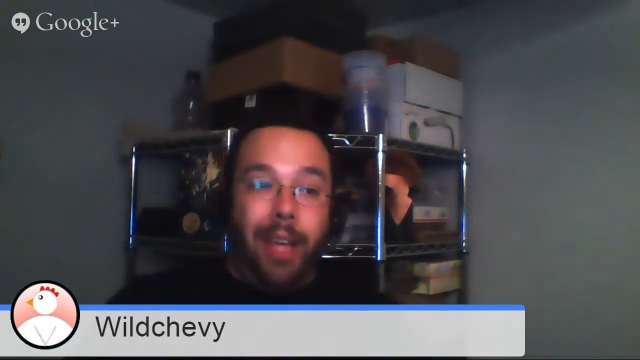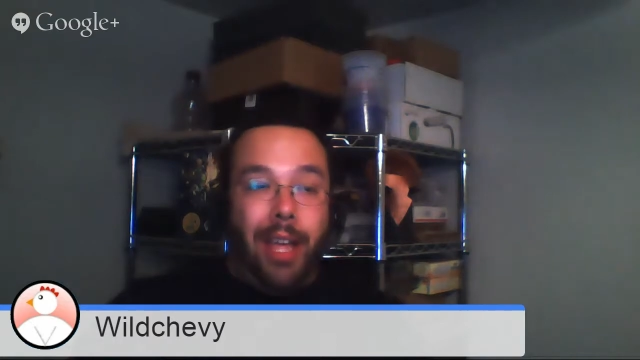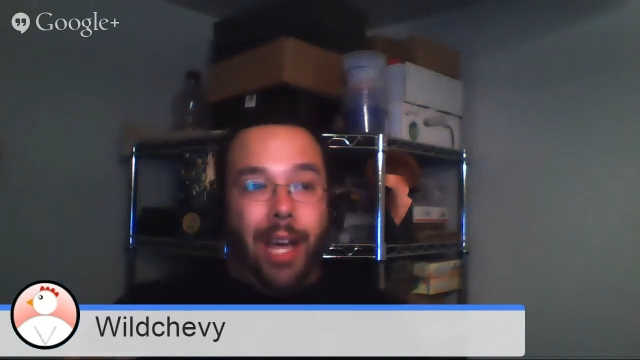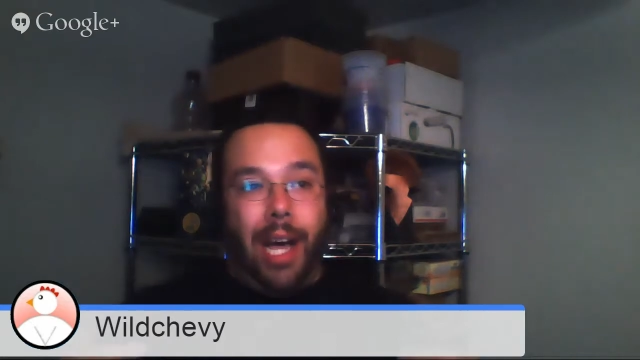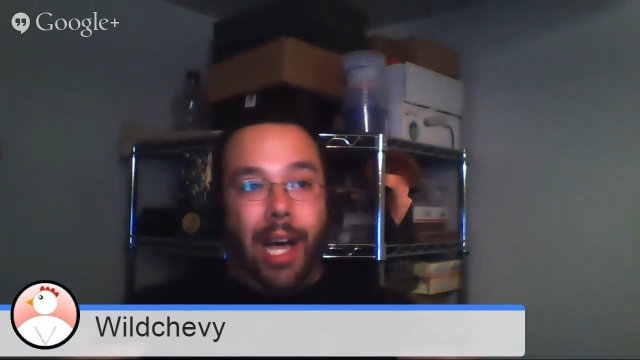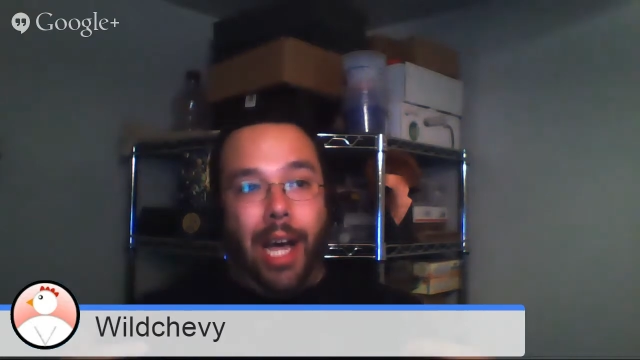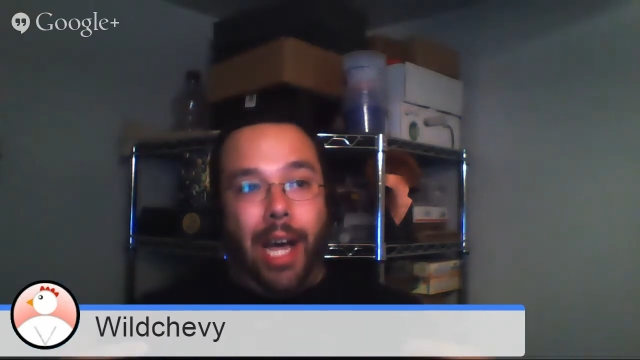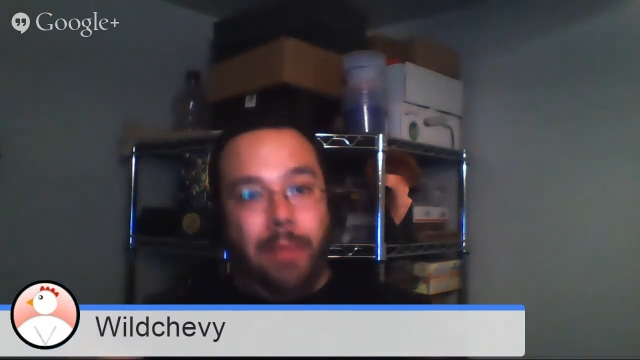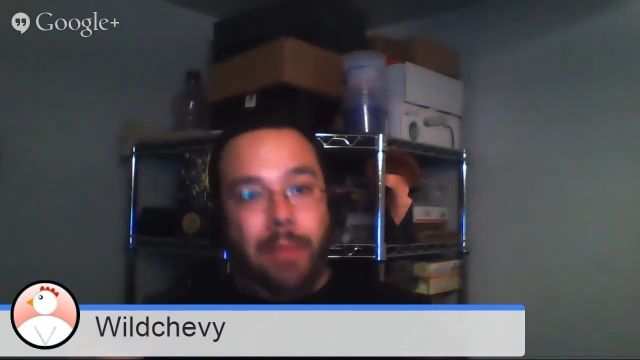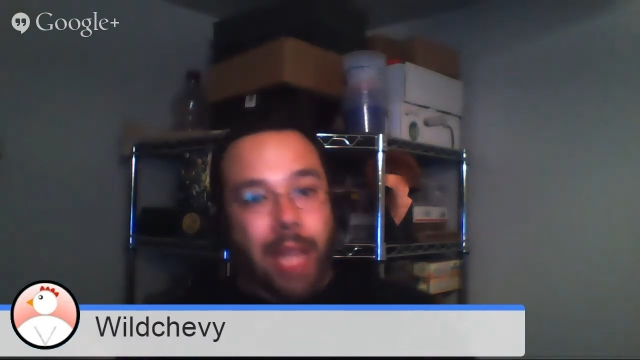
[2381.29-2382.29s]

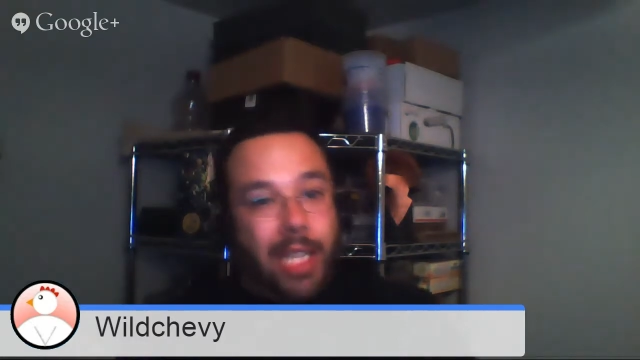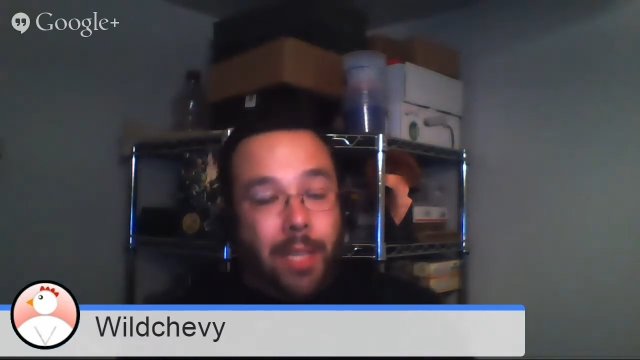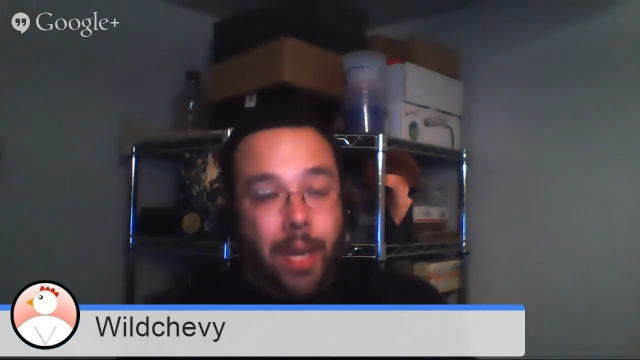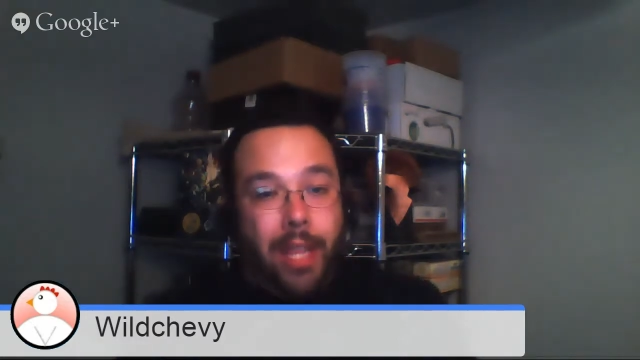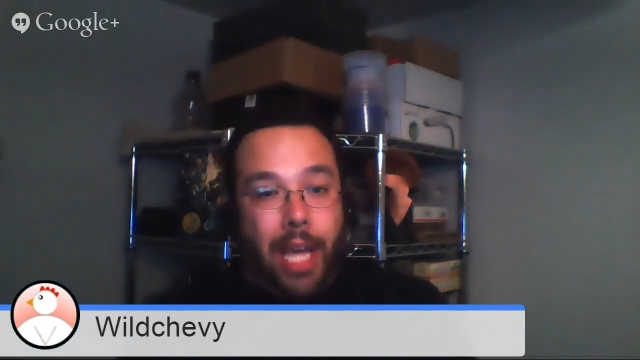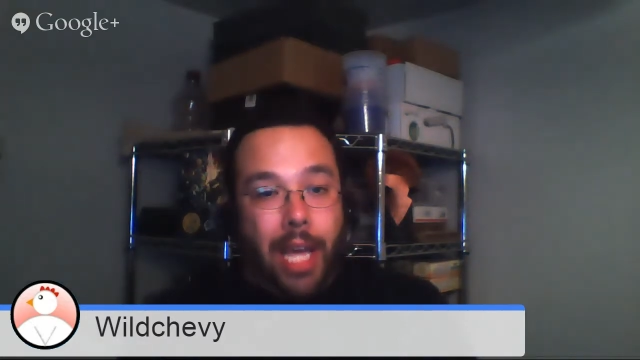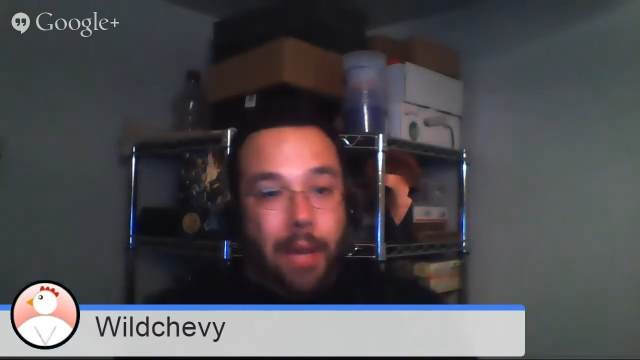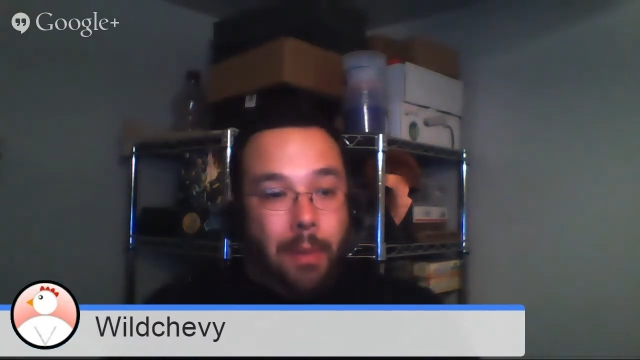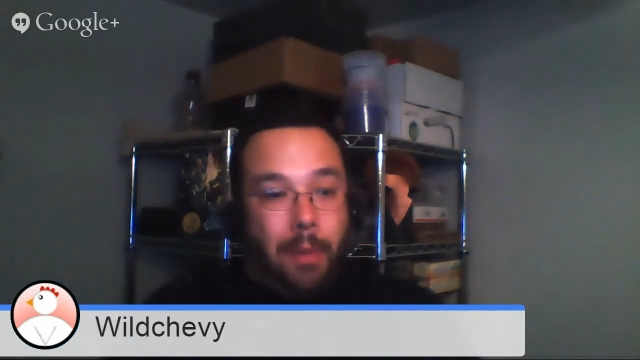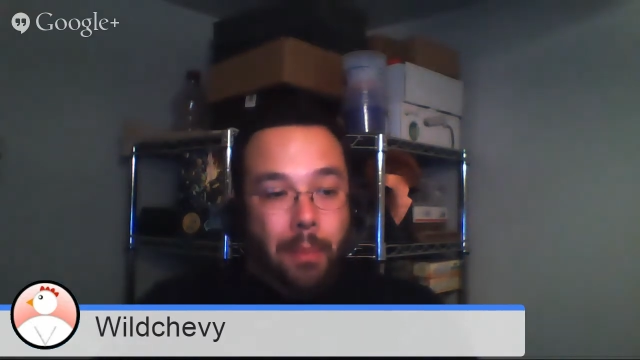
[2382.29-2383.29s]
Let us know what you think.
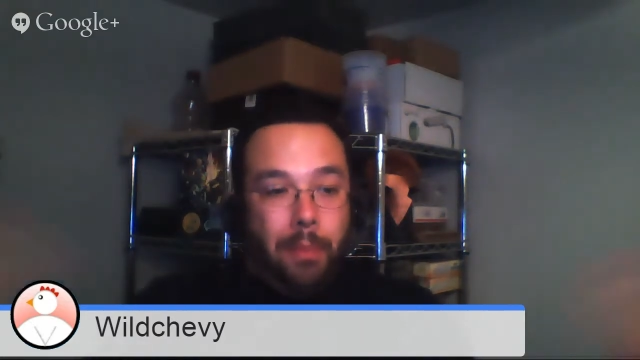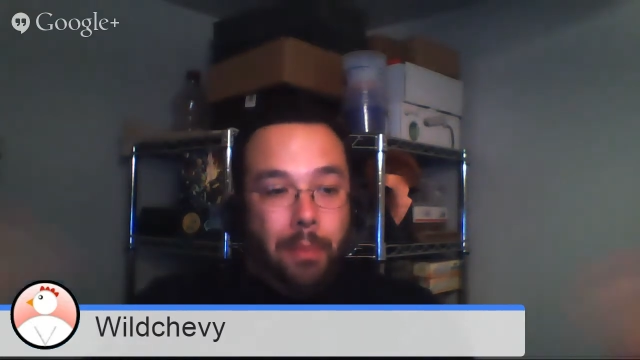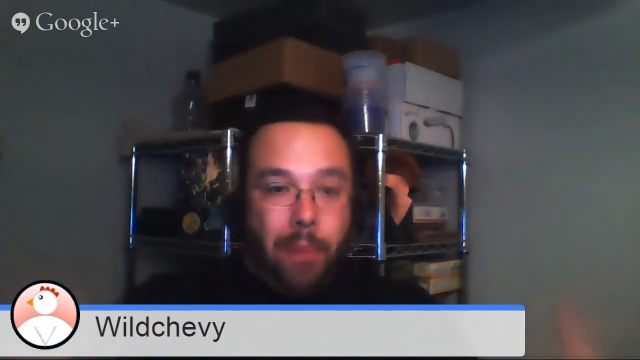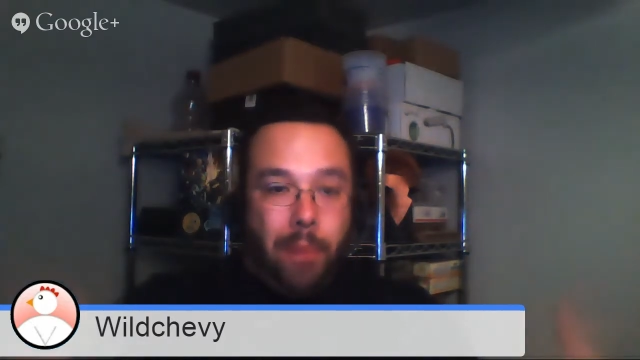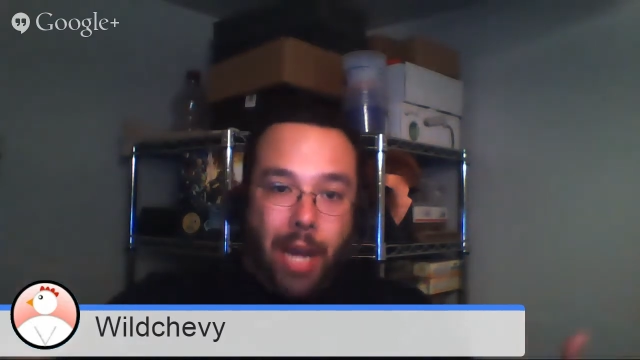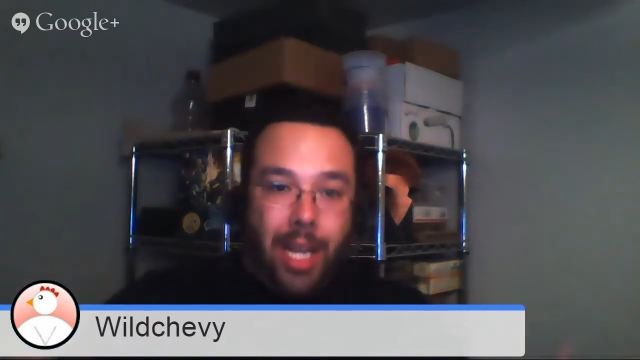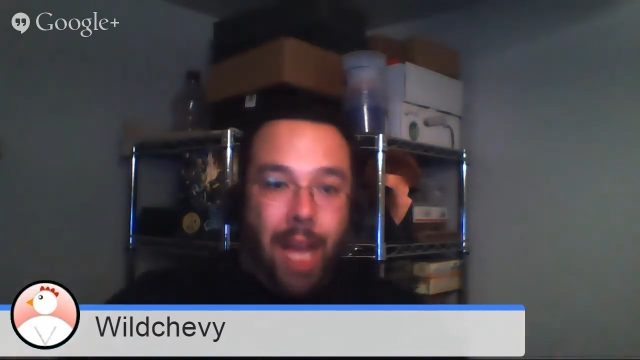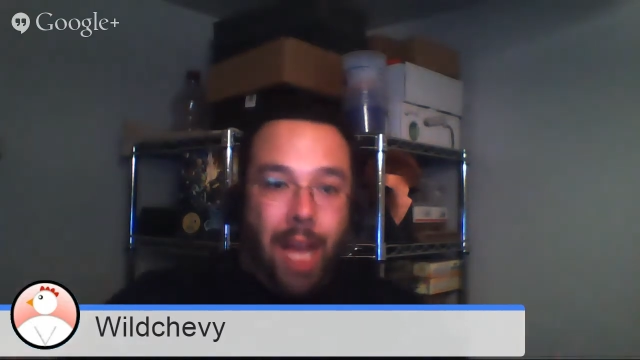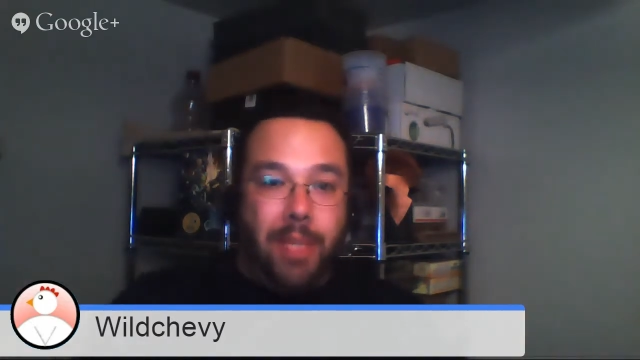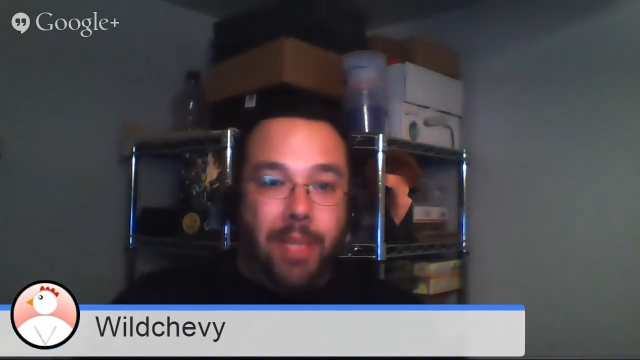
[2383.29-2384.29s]
Put it down in the
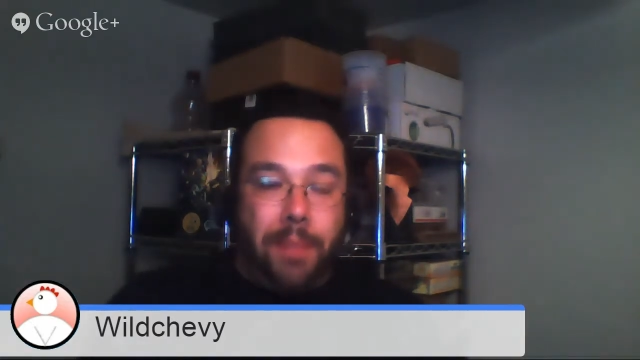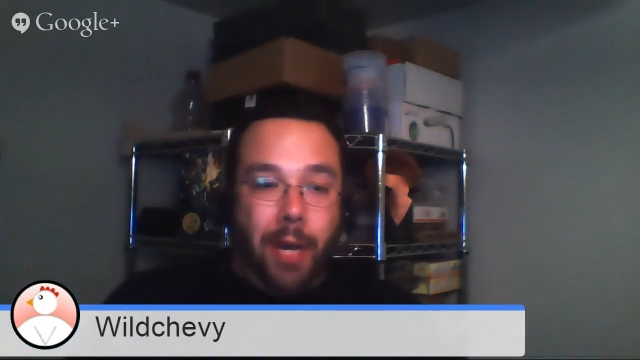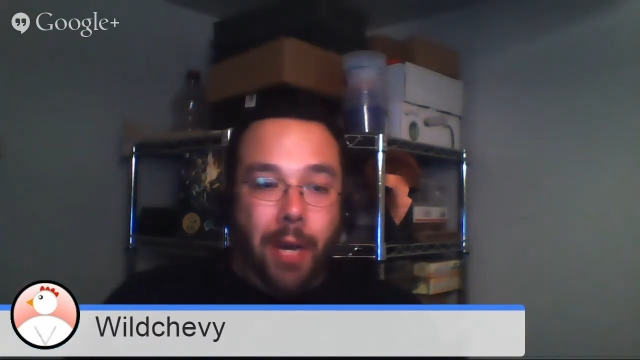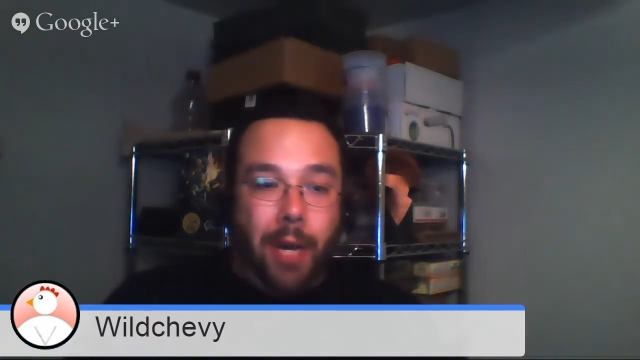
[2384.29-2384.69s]
comments below.